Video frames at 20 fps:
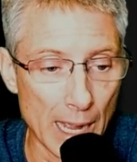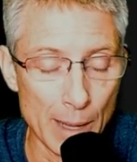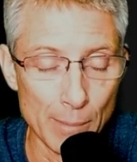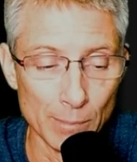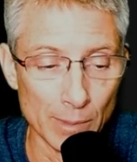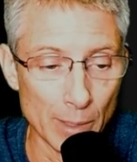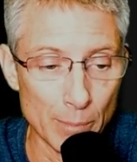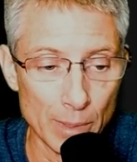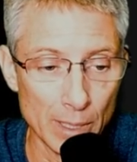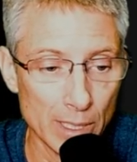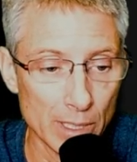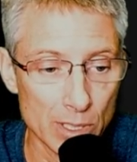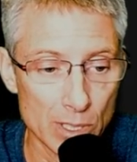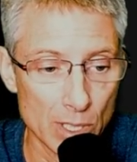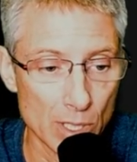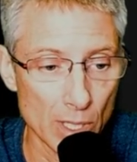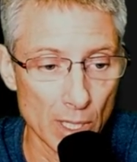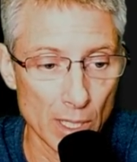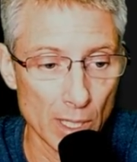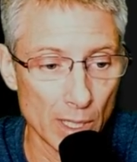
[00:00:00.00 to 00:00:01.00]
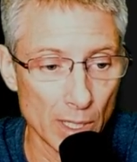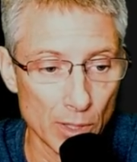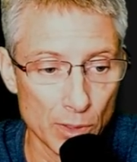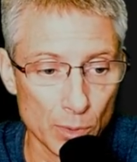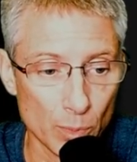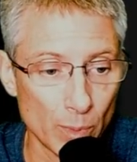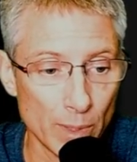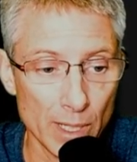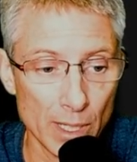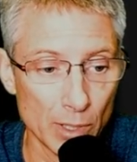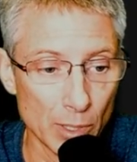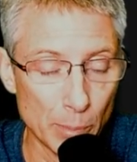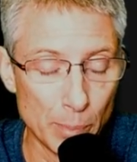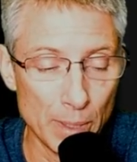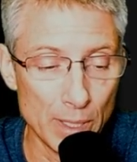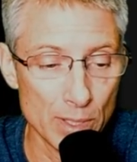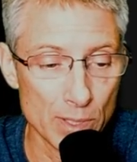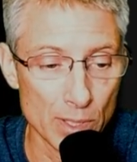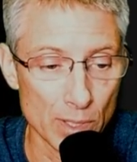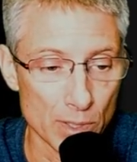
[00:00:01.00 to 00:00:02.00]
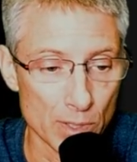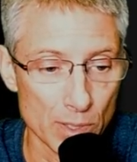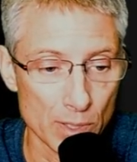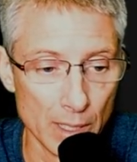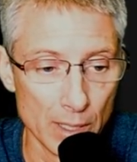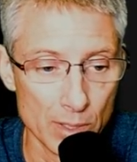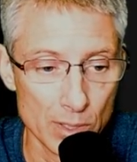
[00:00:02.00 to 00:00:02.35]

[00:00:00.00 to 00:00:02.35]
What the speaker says: I'm limited to 3 other pieces.